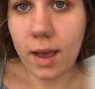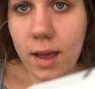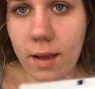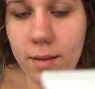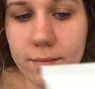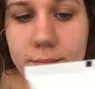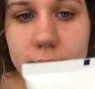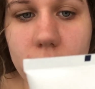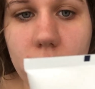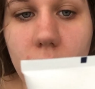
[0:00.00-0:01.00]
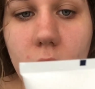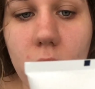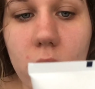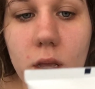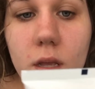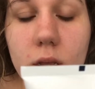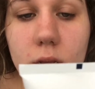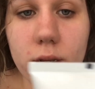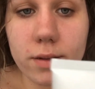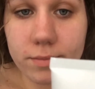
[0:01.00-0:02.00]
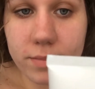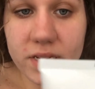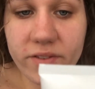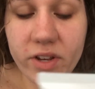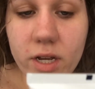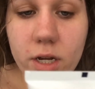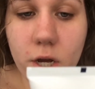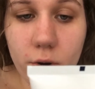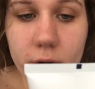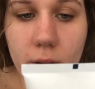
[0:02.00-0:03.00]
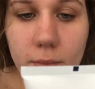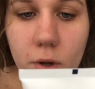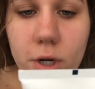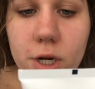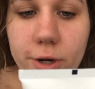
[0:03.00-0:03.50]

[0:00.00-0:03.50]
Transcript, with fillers: um, Pacifica coconut milk